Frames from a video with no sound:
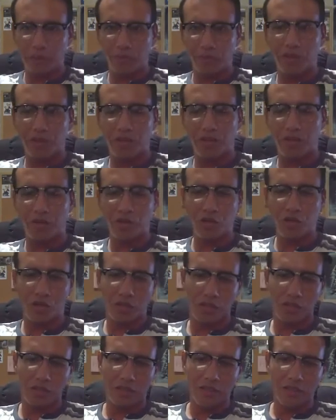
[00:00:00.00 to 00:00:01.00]
You know, you
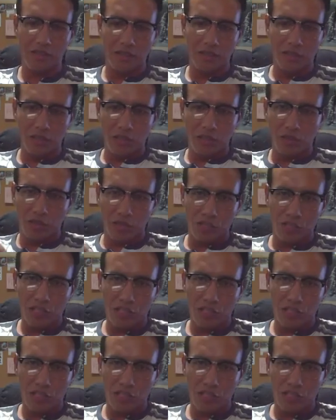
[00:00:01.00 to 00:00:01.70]
can